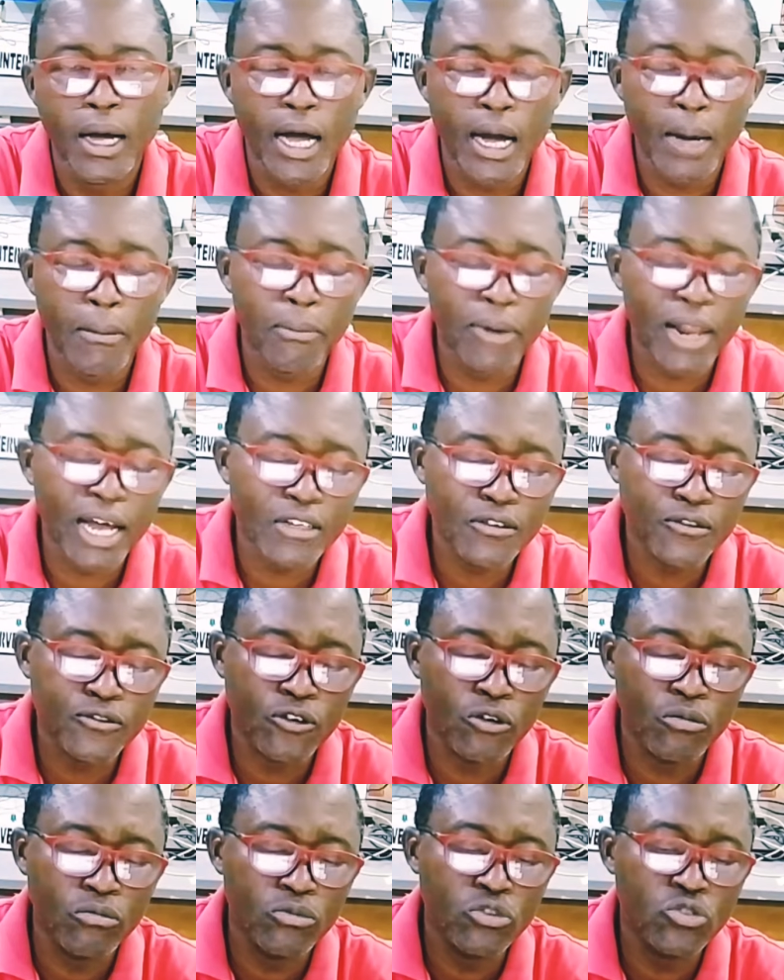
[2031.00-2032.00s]

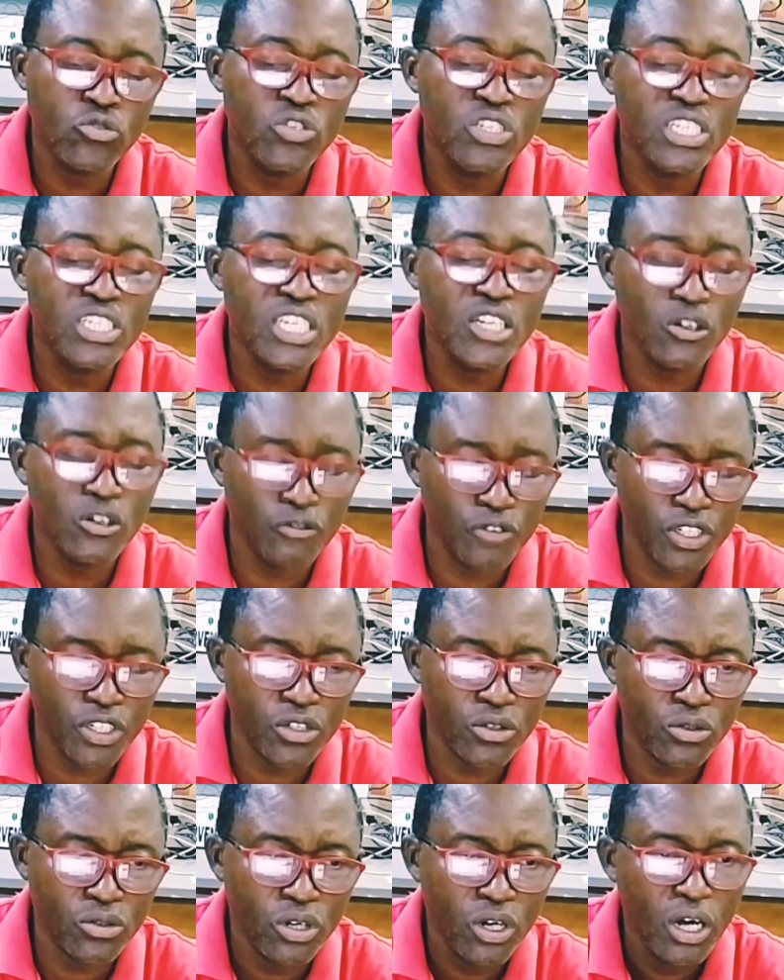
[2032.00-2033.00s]
platforms to see your video.
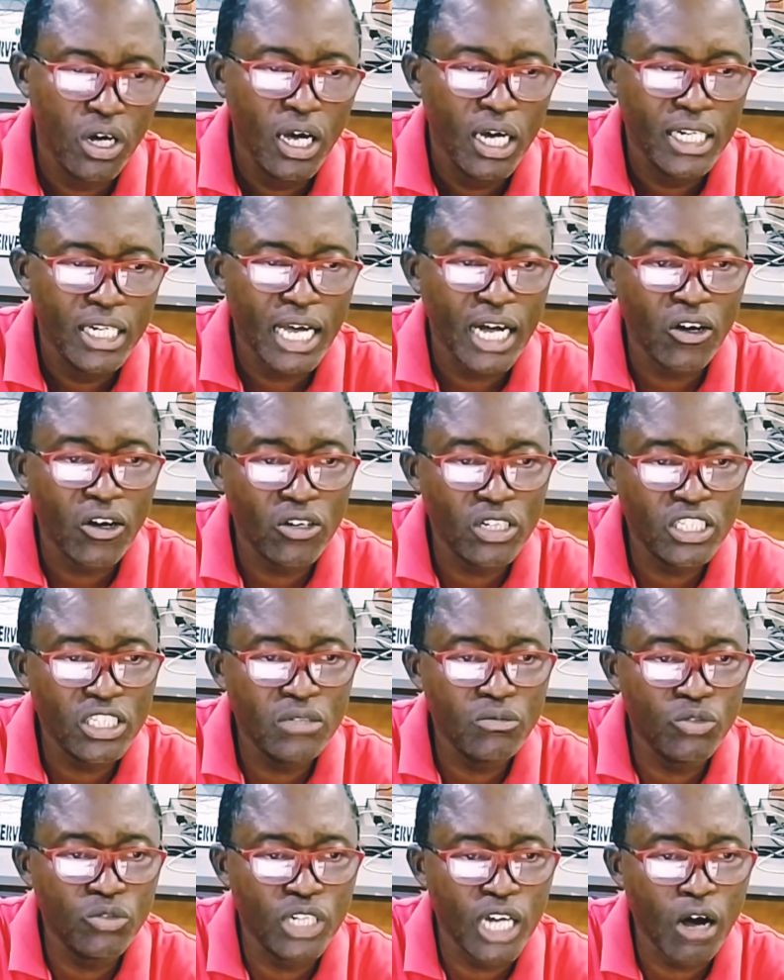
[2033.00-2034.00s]
The algorithm
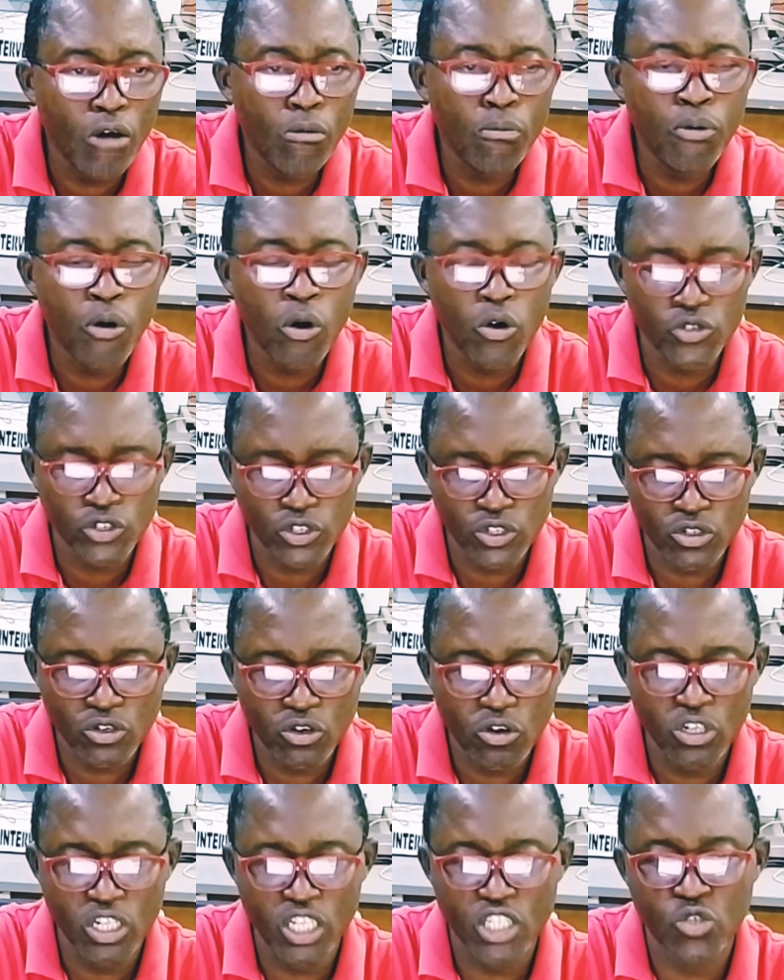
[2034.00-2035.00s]
will now pause
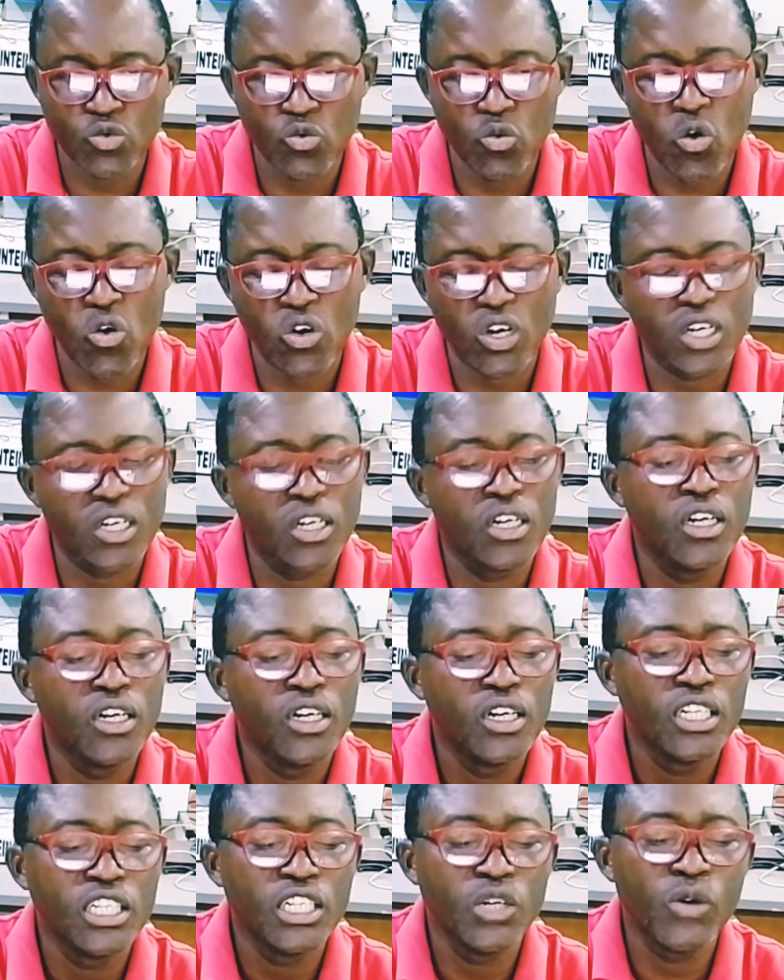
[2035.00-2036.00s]
on its work.
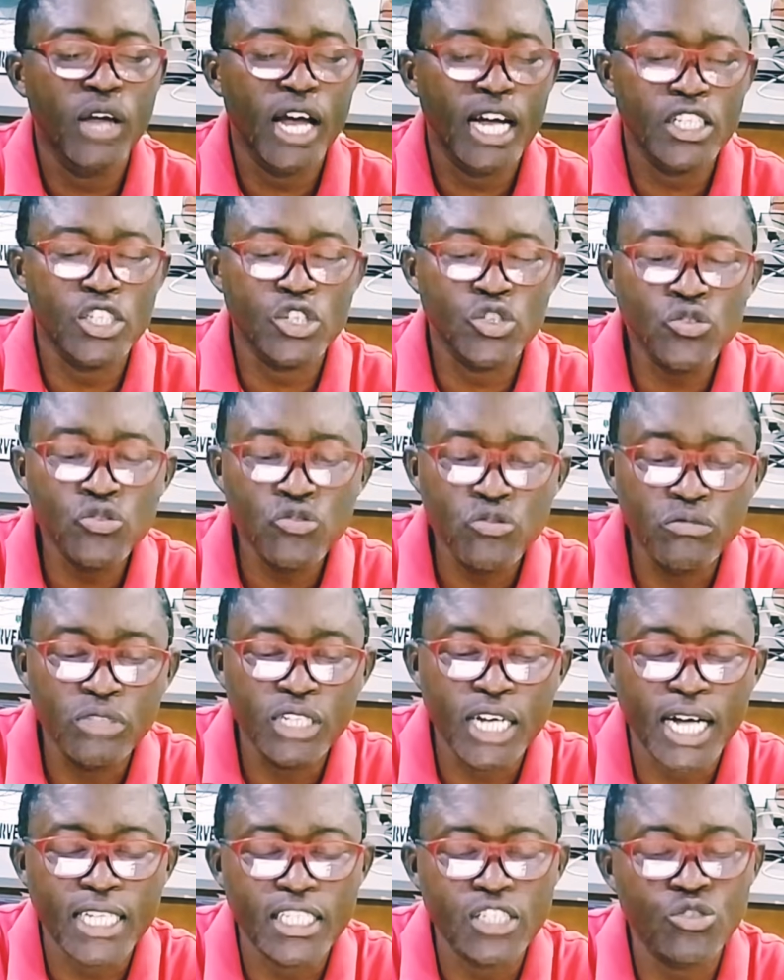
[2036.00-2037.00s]
It will assume
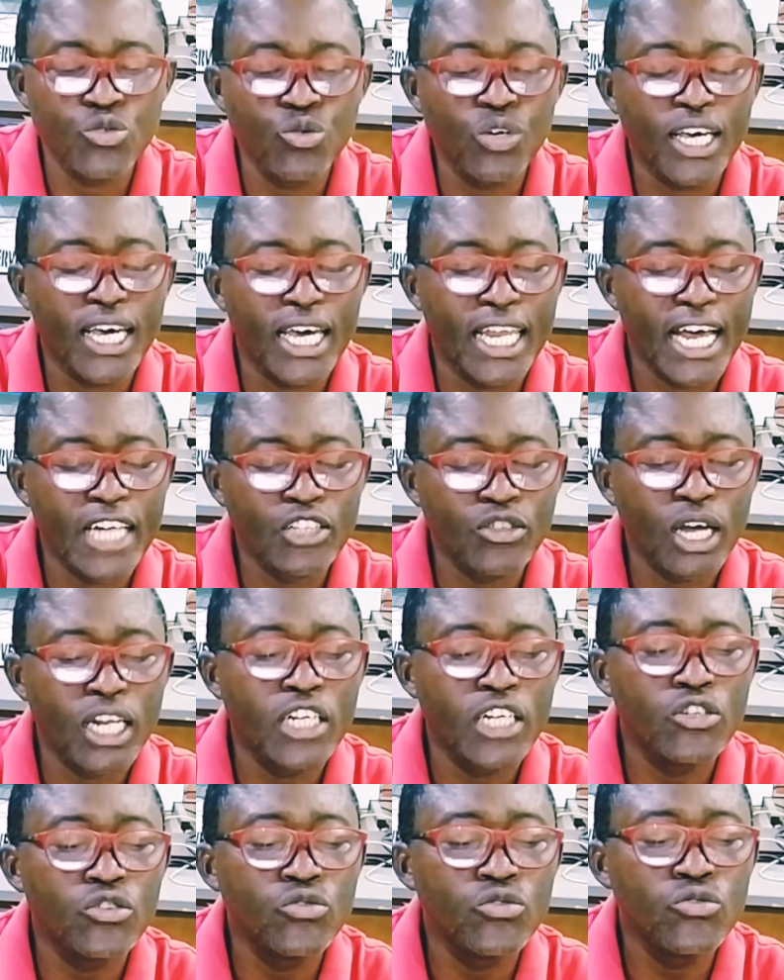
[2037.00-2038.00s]
that you can actually
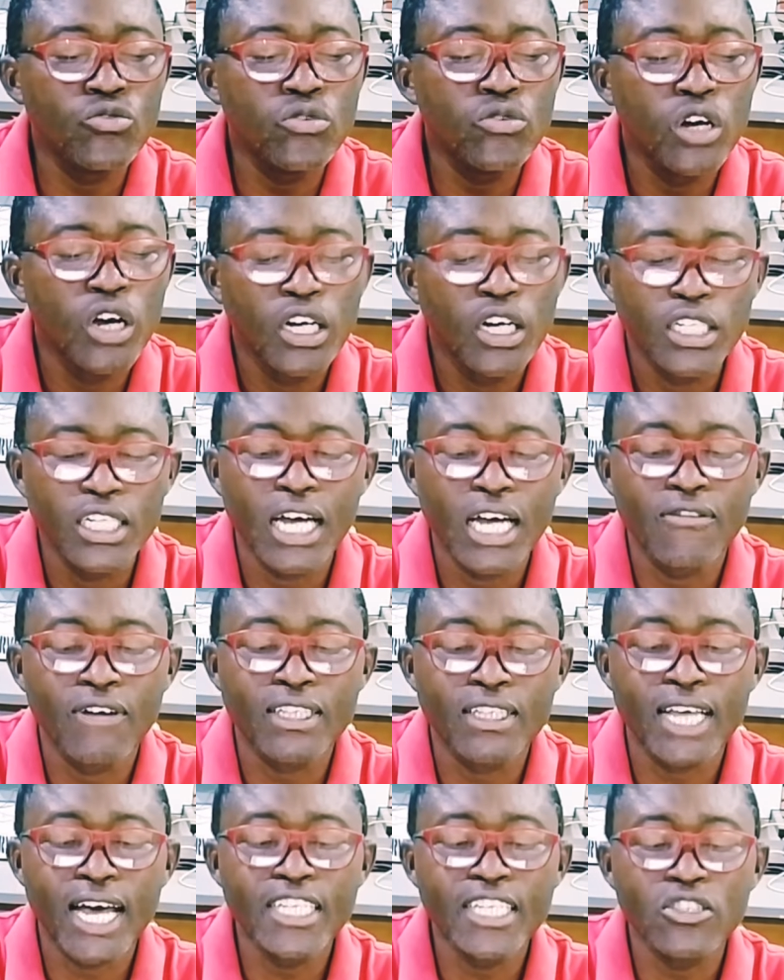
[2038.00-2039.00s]
do the
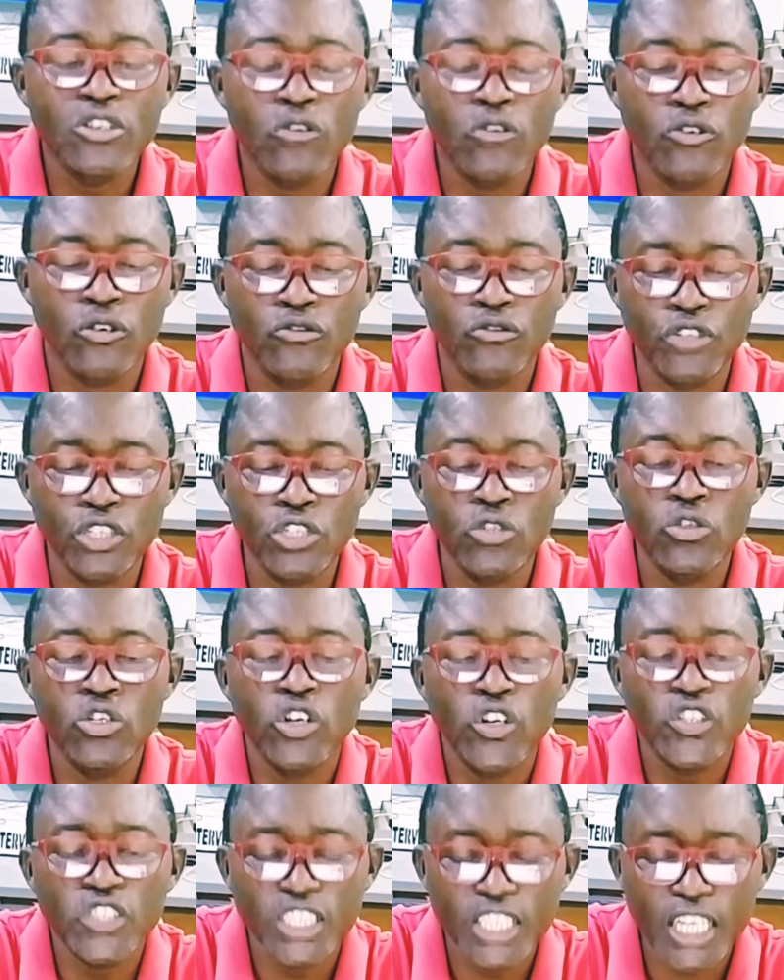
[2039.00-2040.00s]
advertising of your video
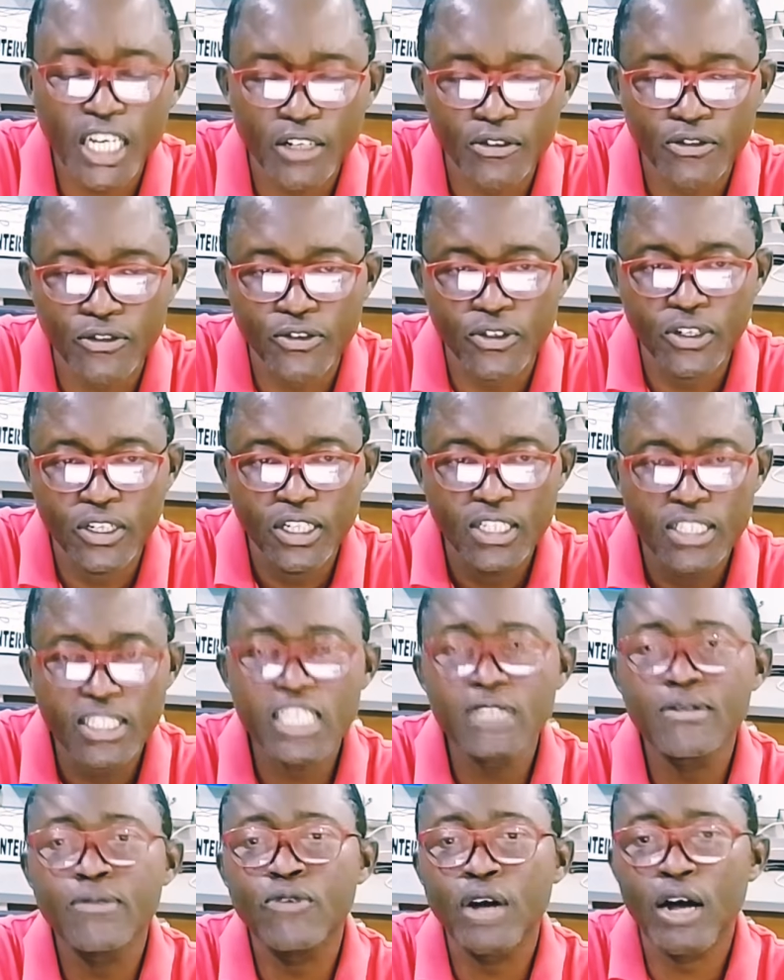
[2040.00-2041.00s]
yourself, since
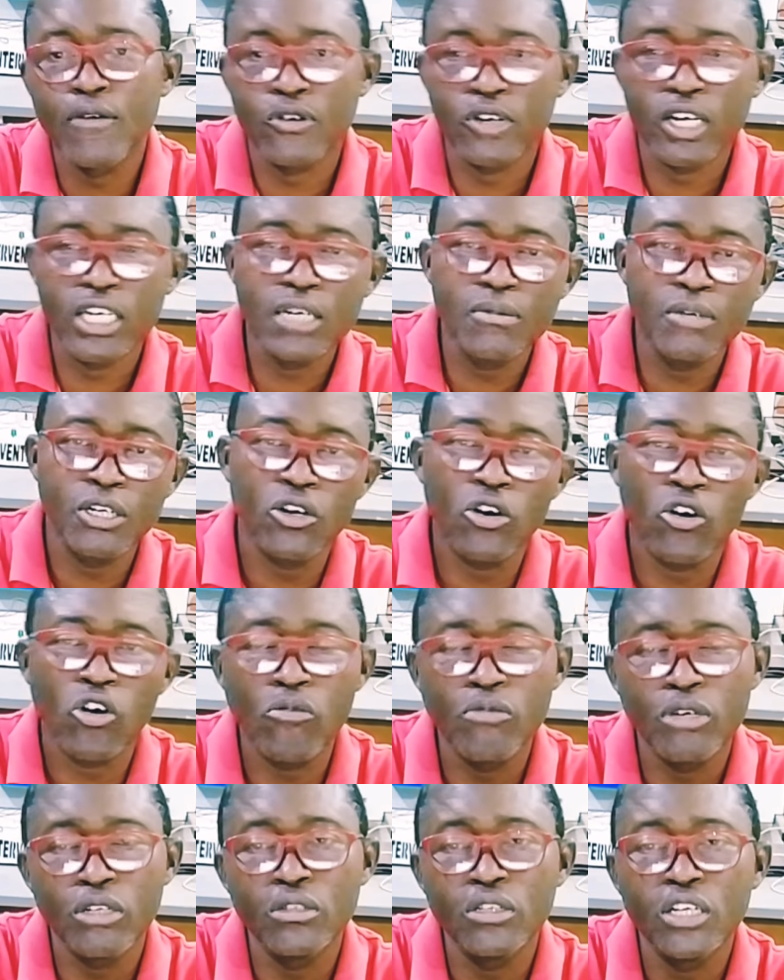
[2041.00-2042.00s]
people have already been
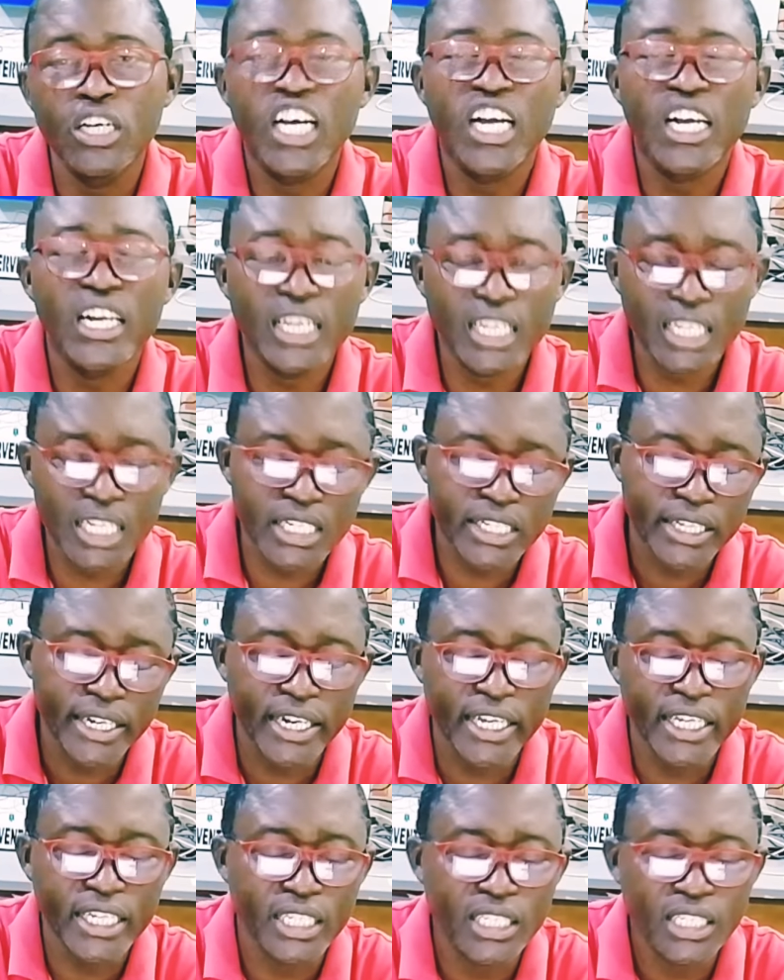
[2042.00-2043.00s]
coming, clicking the
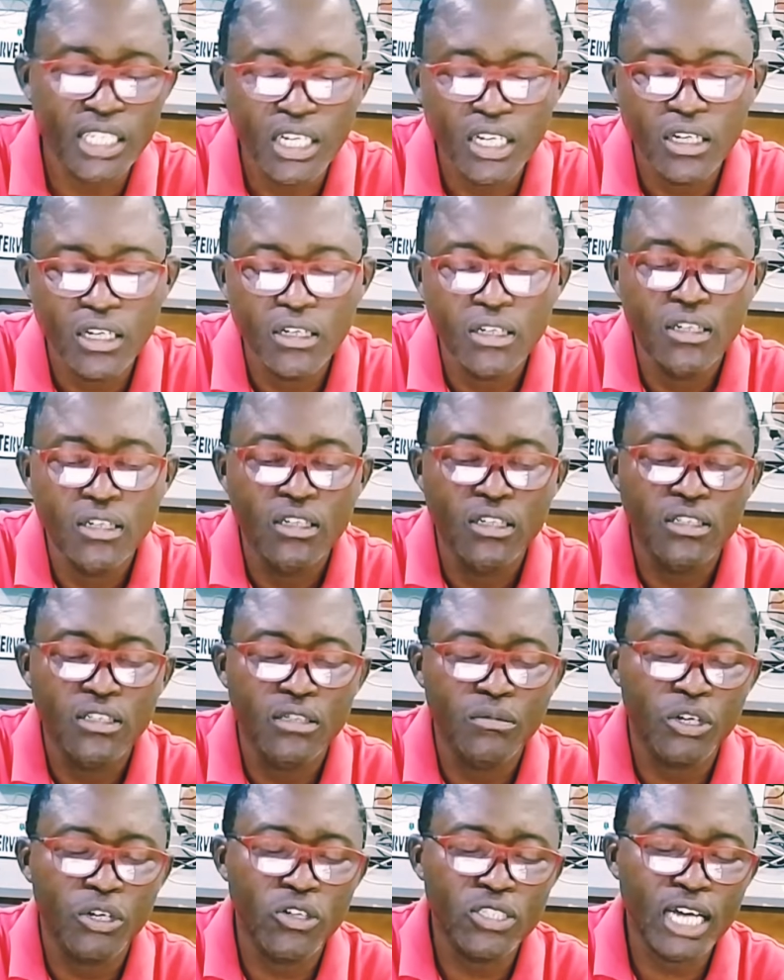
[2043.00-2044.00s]
link,
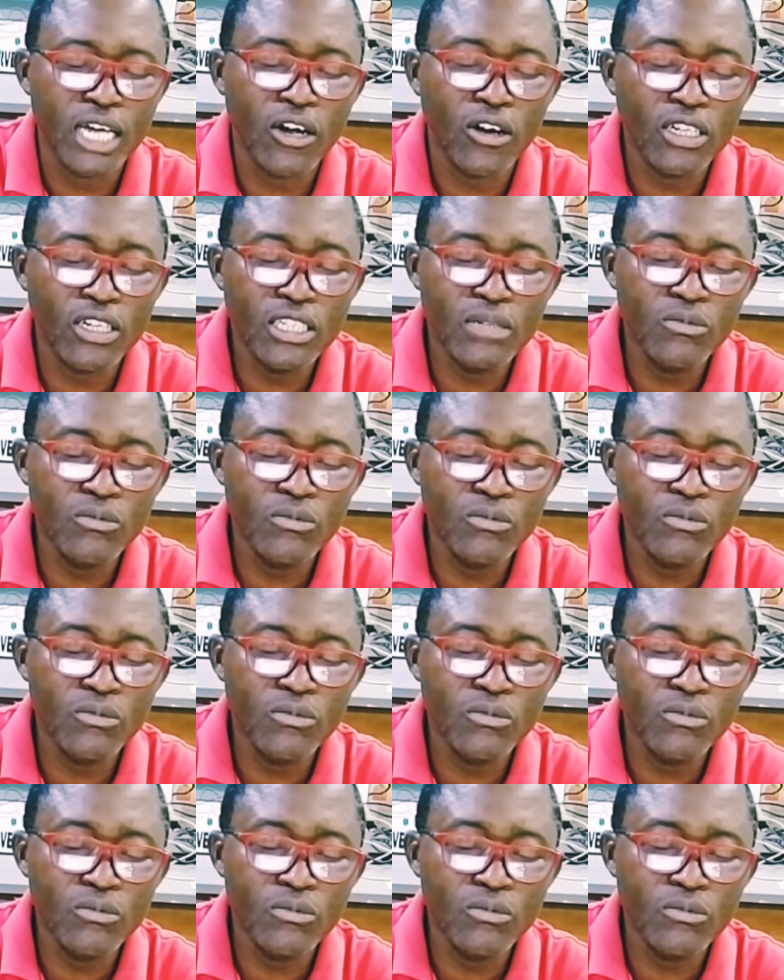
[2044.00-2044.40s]
because the algorithm